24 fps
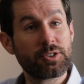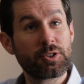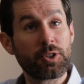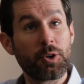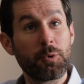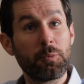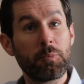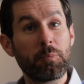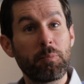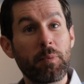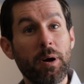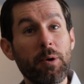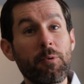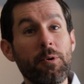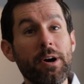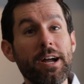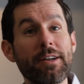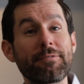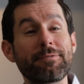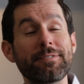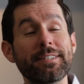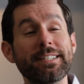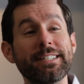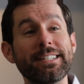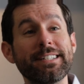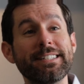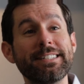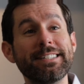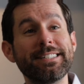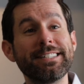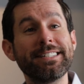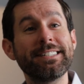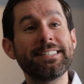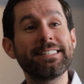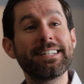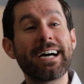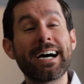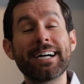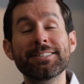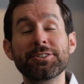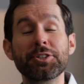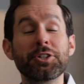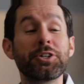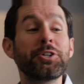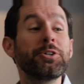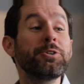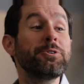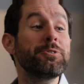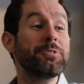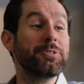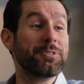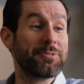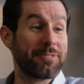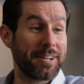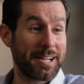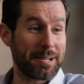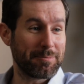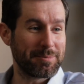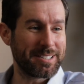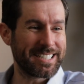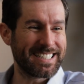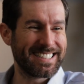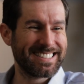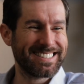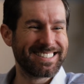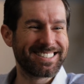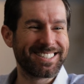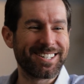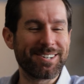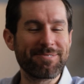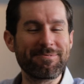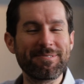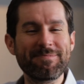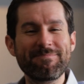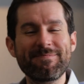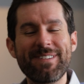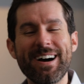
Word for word: So my wife is, eh, has a huge family. So oh, yeah.